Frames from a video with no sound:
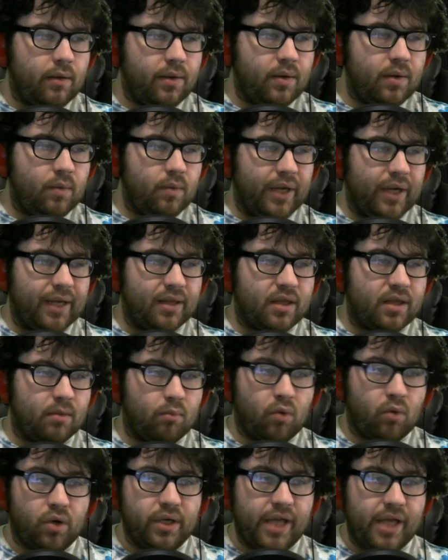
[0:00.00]
We get the
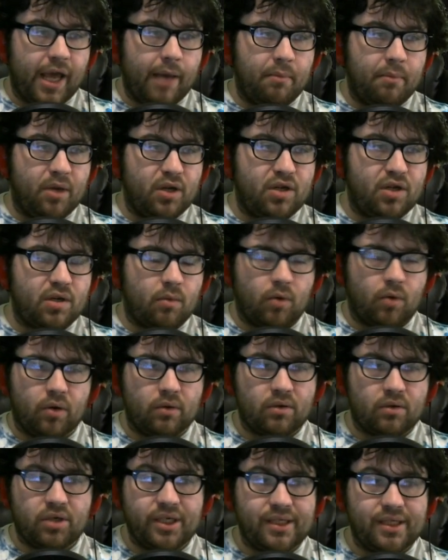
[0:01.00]
more damage. Well,
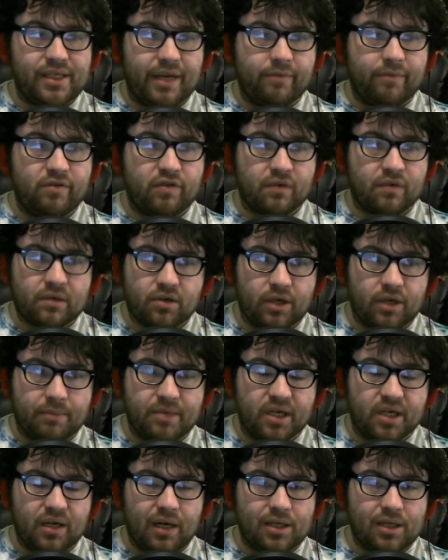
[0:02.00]
increased damage from
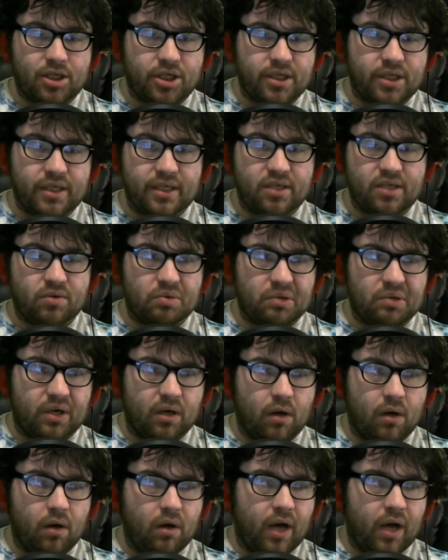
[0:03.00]
Corrupted Consciousness when we're
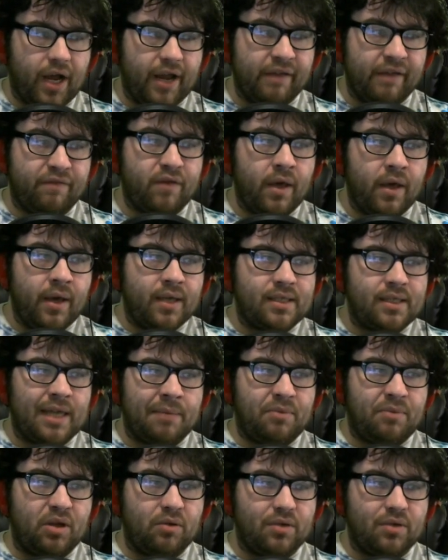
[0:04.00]
at low life. Same
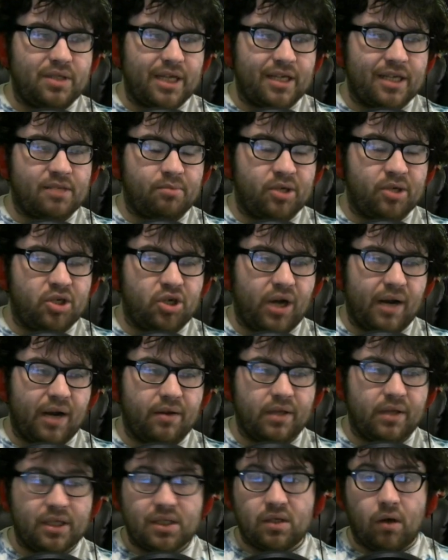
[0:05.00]
thing with Desperate
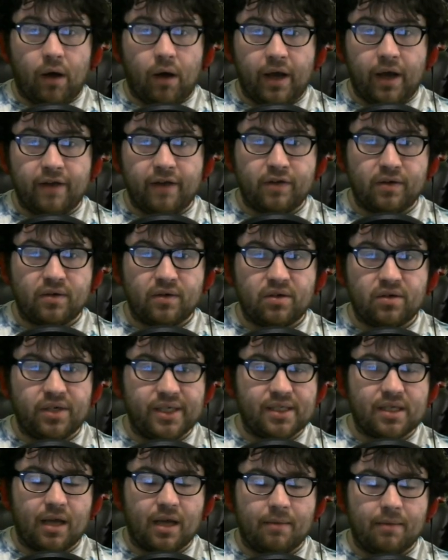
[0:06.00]
Shroud. This is a lot of
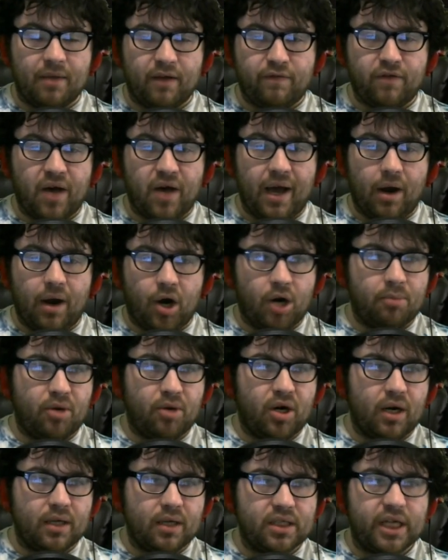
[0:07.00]
increased flat
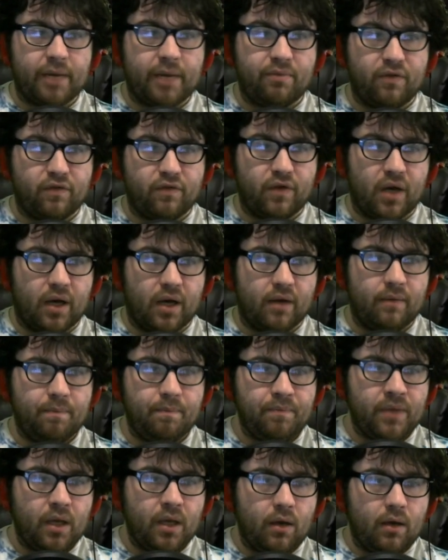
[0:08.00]
armor on top of
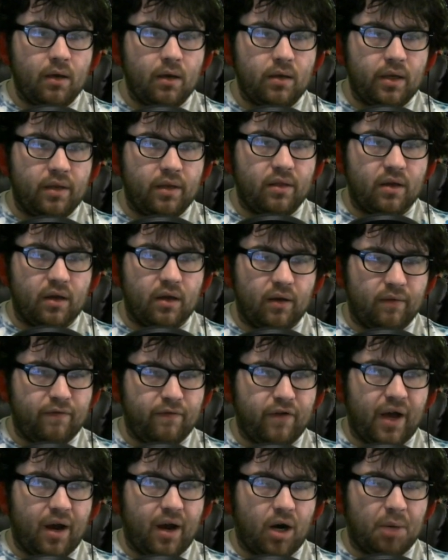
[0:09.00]
the
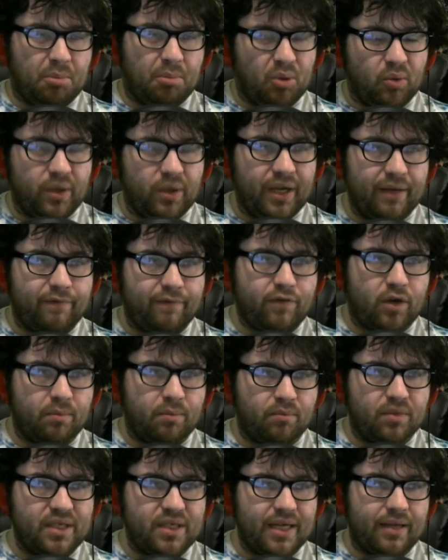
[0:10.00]
flat armor we get
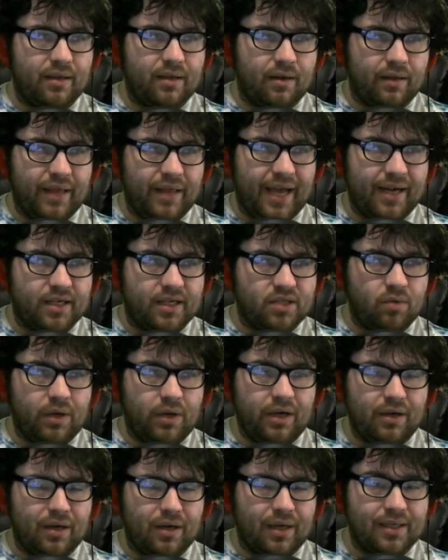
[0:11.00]
from that as
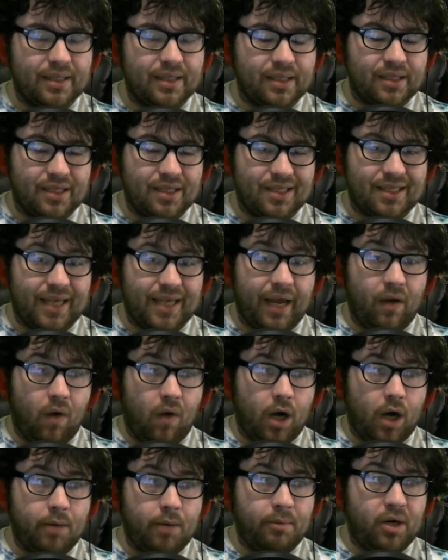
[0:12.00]
well. It allows us to scale
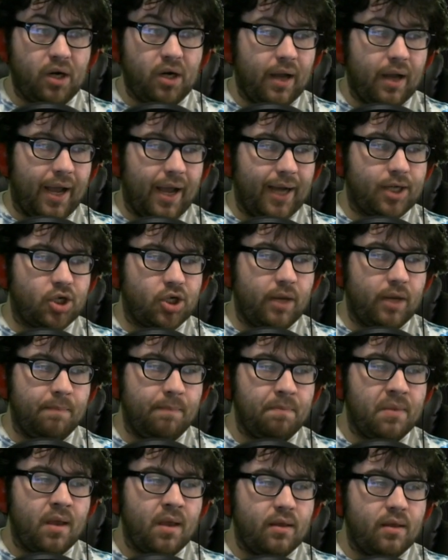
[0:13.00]
armor, actually.
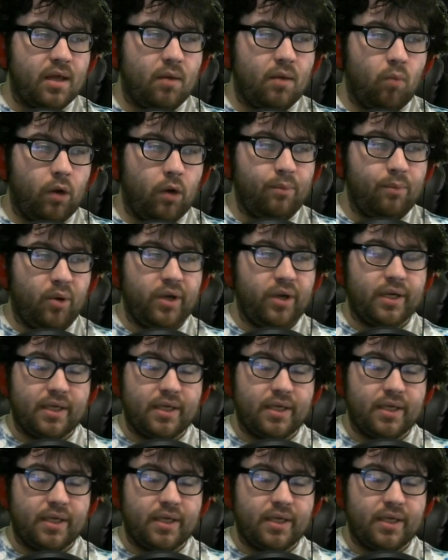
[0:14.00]
Then 1 point to